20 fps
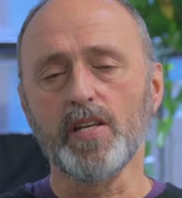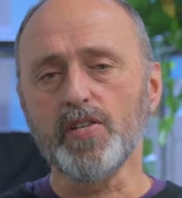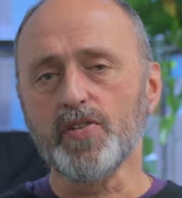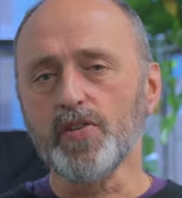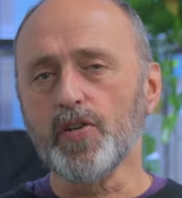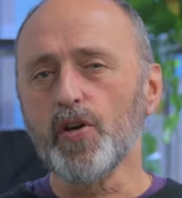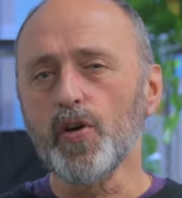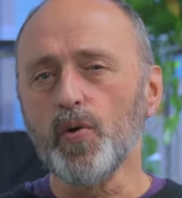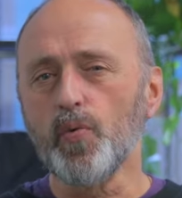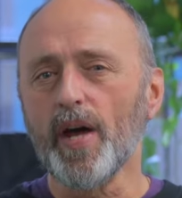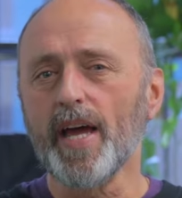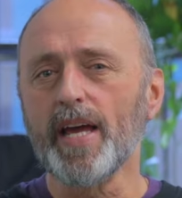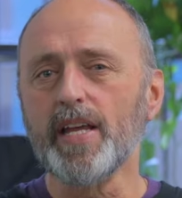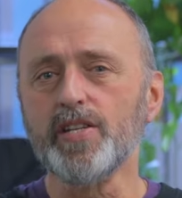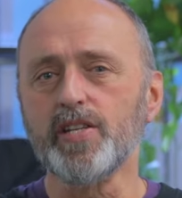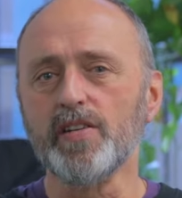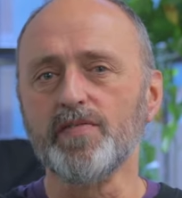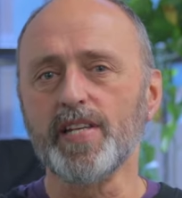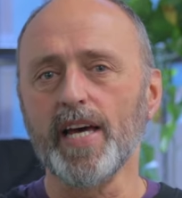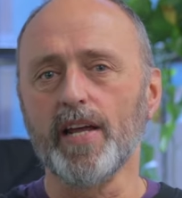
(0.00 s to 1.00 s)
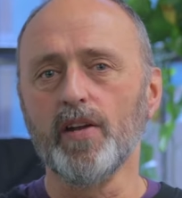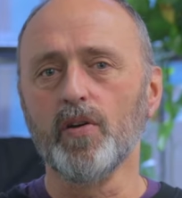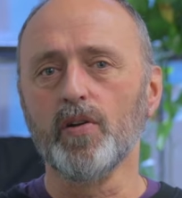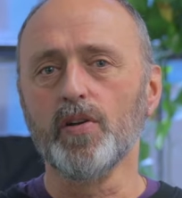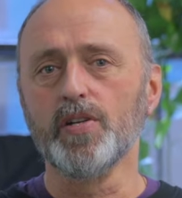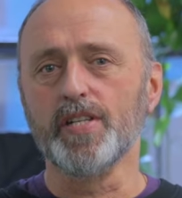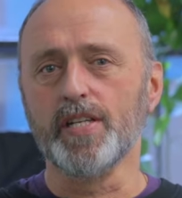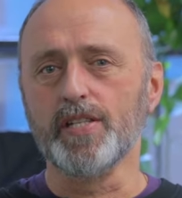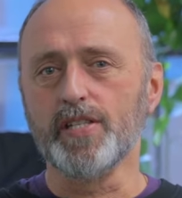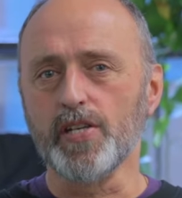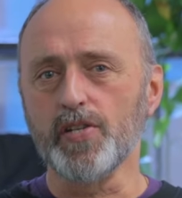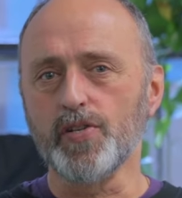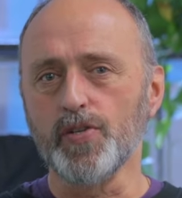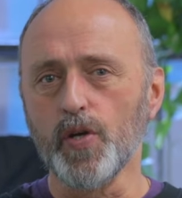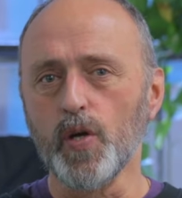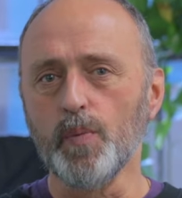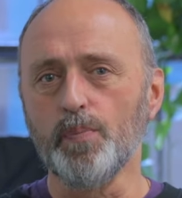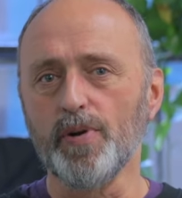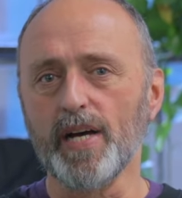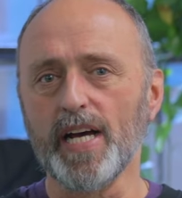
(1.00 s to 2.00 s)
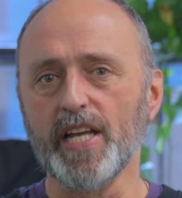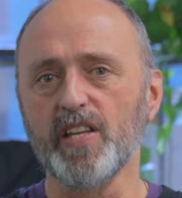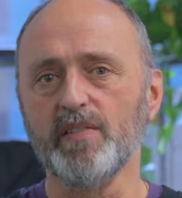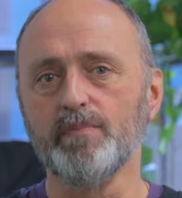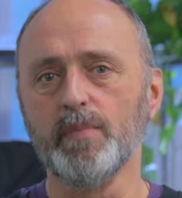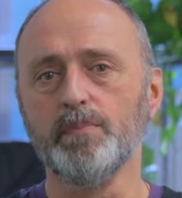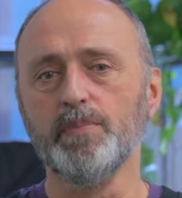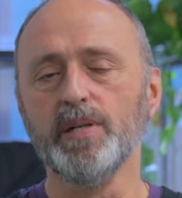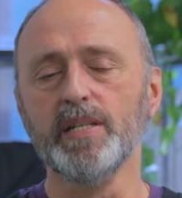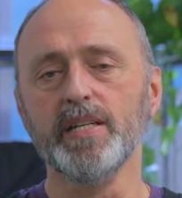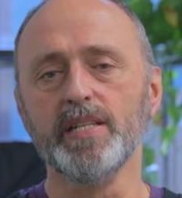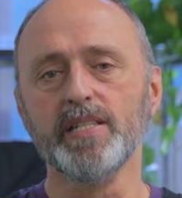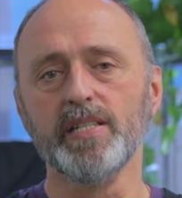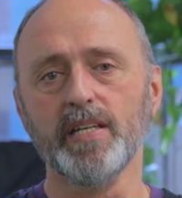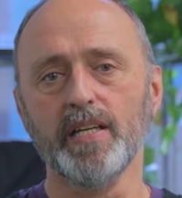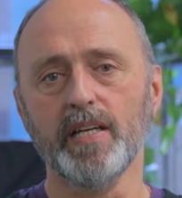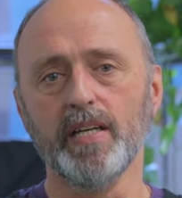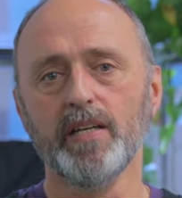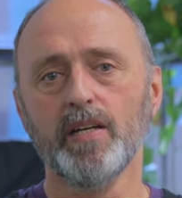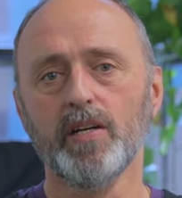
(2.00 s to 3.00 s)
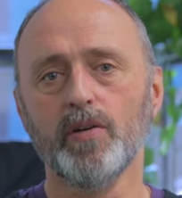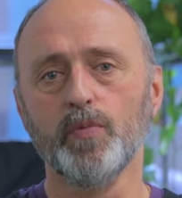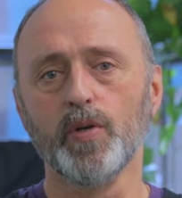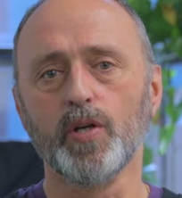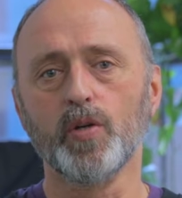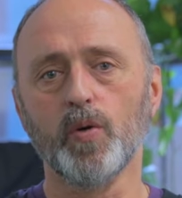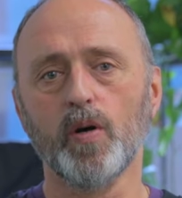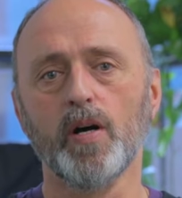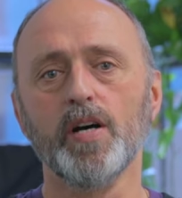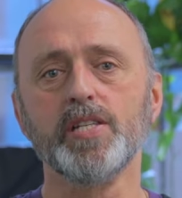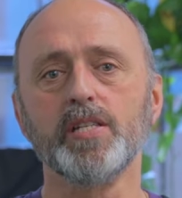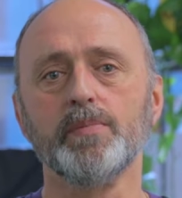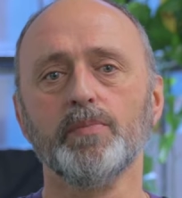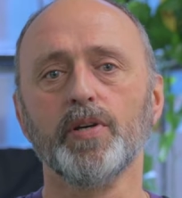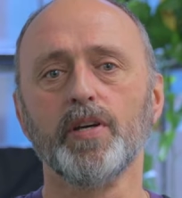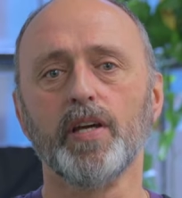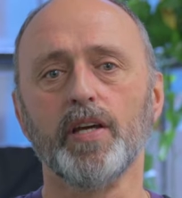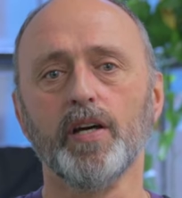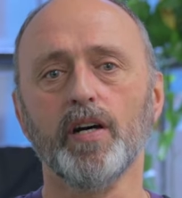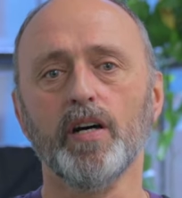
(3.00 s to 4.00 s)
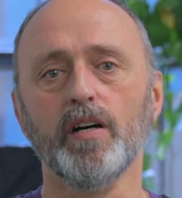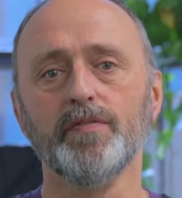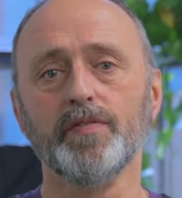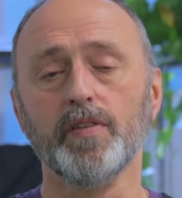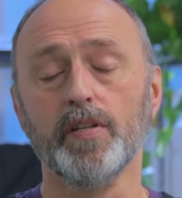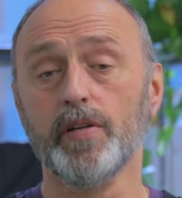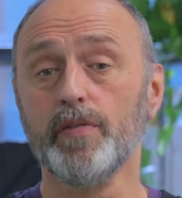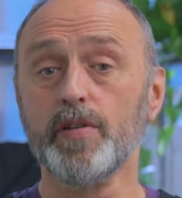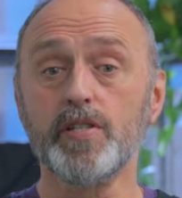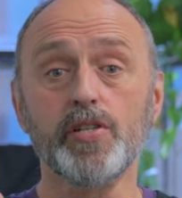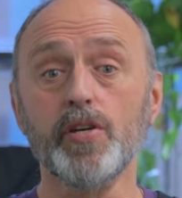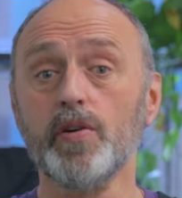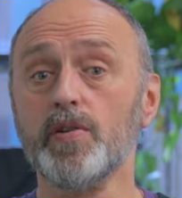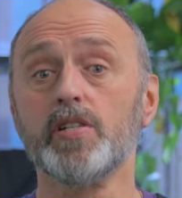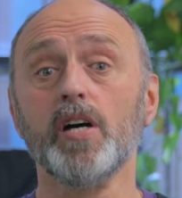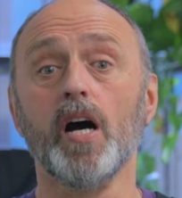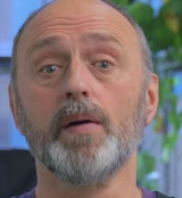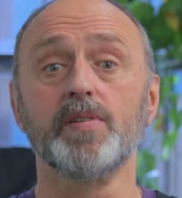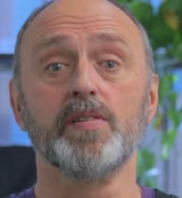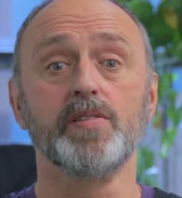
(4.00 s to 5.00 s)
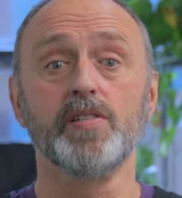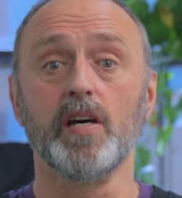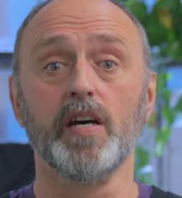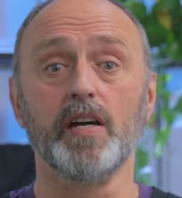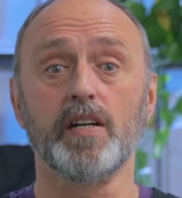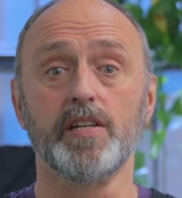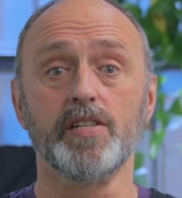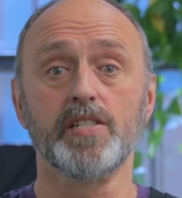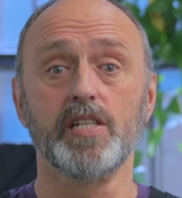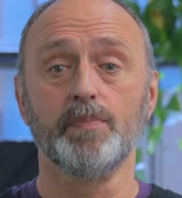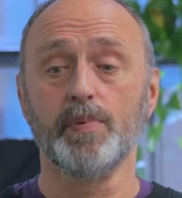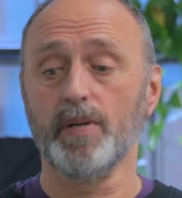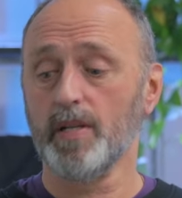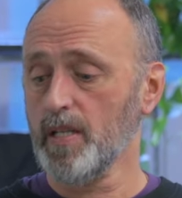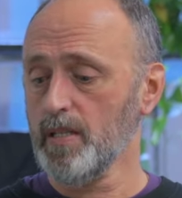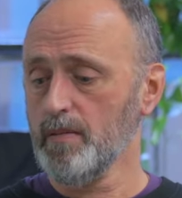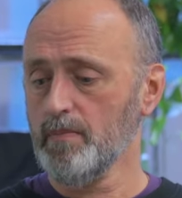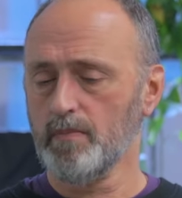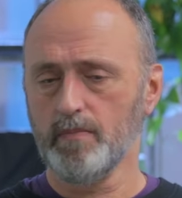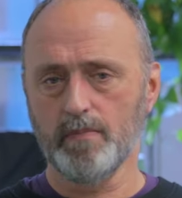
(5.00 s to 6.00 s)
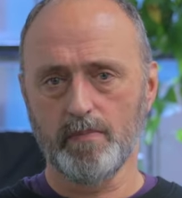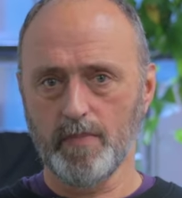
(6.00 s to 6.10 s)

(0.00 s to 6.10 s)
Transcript: This new range of technologies, this new brand of mobility requires some looking after. There are two types of cyclists typically.